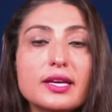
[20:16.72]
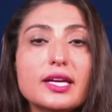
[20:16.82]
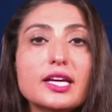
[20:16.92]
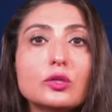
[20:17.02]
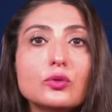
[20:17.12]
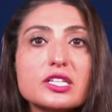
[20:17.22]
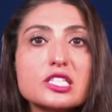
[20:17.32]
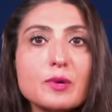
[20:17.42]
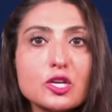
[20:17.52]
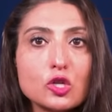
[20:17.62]
including
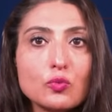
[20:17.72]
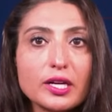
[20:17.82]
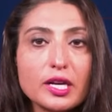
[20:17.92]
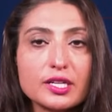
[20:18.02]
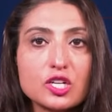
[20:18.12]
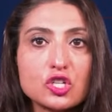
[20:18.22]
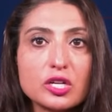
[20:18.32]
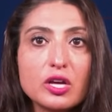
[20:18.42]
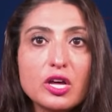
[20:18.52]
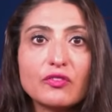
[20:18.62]
special recognition
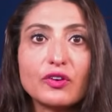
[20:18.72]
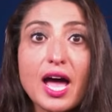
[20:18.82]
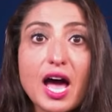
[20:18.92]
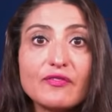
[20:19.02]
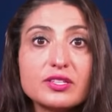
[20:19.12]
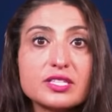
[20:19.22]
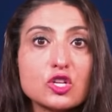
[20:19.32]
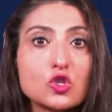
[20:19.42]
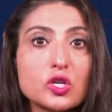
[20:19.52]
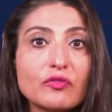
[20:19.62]
for half a
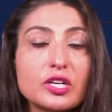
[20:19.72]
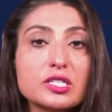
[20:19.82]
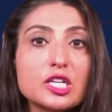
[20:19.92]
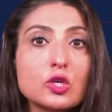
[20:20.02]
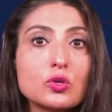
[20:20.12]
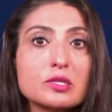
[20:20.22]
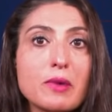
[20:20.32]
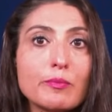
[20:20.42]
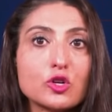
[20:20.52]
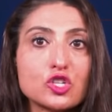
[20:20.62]
century of continuous
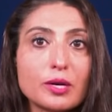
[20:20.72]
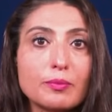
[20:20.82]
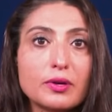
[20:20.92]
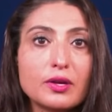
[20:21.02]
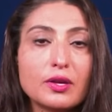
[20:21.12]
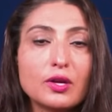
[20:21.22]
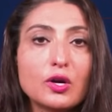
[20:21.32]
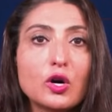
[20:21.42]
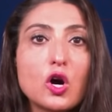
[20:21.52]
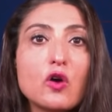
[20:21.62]
membership.
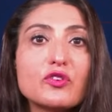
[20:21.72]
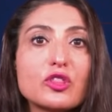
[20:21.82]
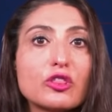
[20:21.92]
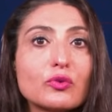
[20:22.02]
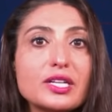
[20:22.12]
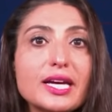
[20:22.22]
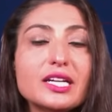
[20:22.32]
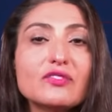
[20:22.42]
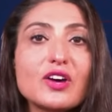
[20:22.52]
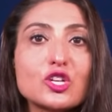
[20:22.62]
Over the 3-day
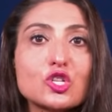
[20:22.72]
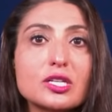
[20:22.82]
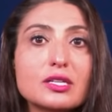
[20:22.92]
convention,